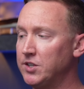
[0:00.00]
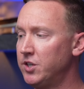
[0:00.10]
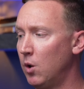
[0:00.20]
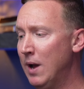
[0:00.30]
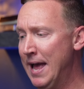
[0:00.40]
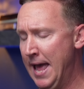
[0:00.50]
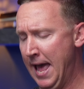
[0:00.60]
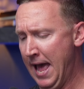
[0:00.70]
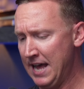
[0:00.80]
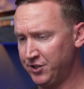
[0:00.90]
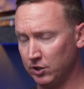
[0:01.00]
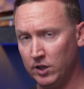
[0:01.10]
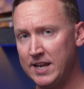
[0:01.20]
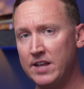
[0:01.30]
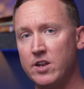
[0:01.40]
So as you're
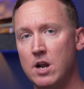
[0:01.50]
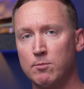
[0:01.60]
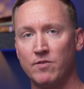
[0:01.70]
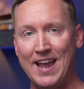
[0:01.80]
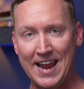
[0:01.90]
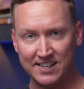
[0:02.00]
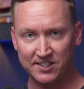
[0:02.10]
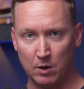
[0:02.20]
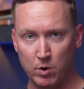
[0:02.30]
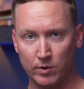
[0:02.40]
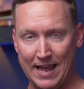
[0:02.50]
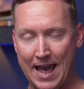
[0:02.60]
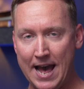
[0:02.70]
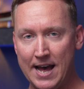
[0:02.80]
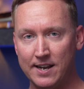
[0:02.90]
looking at the number of agents that we were to
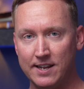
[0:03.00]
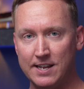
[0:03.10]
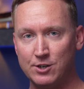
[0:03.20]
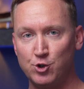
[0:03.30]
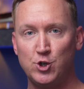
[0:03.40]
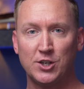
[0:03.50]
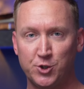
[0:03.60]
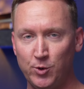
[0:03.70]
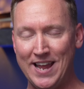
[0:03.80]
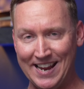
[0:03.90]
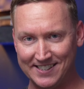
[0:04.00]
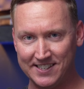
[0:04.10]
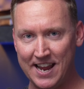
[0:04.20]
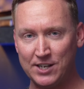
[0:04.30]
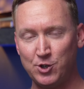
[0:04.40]
add in just two to eight
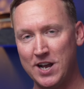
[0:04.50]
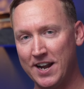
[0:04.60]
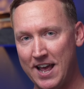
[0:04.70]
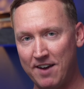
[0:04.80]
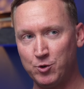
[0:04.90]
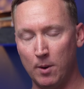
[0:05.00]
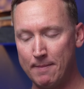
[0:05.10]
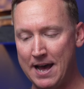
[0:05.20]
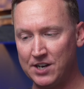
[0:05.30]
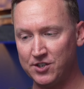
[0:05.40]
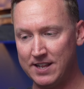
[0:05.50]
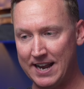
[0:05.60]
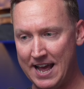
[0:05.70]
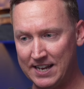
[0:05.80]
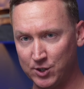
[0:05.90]
states, you kind of have to imagine that
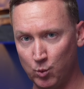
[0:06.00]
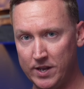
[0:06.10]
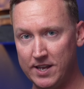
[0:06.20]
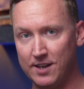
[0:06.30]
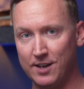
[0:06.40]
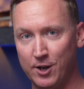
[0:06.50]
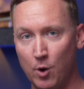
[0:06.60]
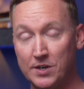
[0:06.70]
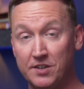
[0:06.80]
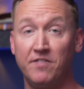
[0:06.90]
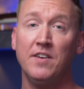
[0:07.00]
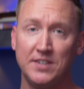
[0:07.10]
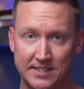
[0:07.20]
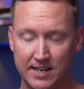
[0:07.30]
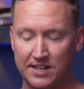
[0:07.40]
as we go into 50
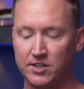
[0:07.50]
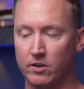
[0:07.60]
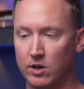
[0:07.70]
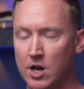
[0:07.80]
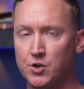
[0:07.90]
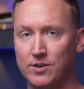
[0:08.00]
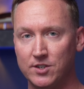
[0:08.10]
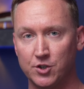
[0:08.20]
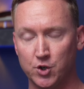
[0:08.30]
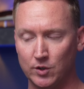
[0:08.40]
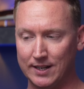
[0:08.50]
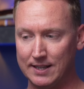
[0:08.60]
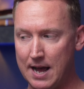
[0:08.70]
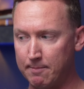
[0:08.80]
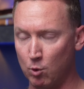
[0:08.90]
states and other countries, there's certainly a
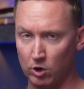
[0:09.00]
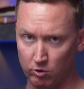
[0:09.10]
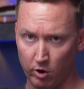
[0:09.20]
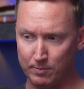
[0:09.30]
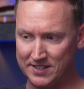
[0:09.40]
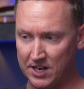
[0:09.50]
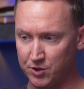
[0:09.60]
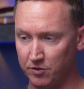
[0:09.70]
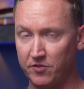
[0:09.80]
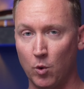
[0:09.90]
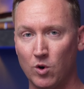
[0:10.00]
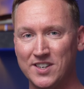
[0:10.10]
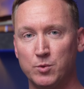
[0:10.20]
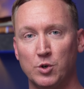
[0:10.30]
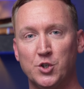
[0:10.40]
lot more growth potential for
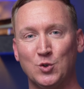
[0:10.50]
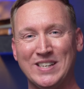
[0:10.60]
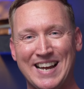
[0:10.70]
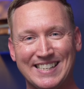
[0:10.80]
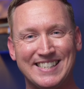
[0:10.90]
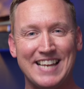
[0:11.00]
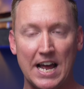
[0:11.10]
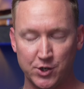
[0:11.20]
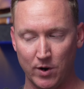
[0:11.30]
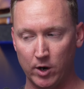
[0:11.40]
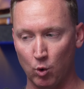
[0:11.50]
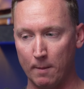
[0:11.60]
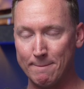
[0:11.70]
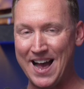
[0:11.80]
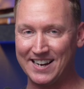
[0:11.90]
us. We're certainly not saturated or
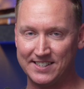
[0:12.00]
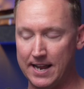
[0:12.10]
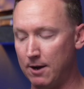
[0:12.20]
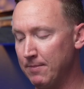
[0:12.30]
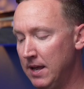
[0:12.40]
maxed out.